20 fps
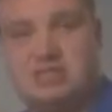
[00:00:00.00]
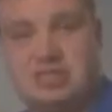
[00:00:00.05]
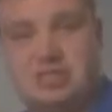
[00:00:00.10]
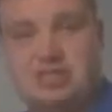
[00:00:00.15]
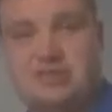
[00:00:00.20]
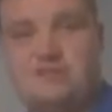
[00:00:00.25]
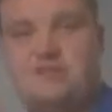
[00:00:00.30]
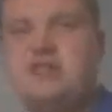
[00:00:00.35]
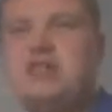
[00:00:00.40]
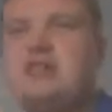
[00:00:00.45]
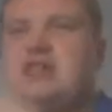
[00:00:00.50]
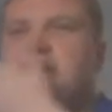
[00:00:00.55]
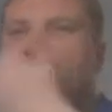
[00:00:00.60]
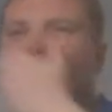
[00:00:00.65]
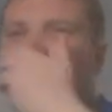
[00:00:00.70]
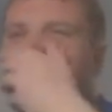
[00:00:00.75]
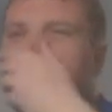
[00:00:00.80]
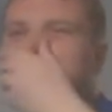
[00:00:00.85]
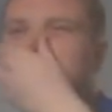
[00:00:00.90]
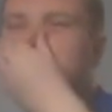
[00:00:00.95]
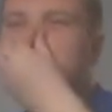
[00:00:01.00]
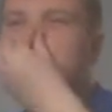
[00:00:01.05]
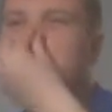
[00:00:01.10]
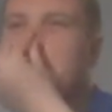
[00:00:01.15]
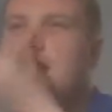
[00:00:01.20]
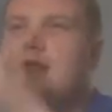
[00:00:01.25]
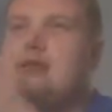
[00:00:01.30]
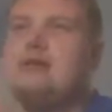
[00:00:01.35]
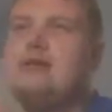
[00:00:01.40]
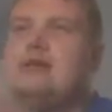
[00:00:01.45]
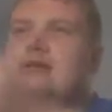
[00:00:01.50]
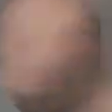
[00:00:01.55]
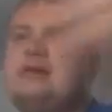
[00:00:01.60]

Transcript: He's a free kick expert,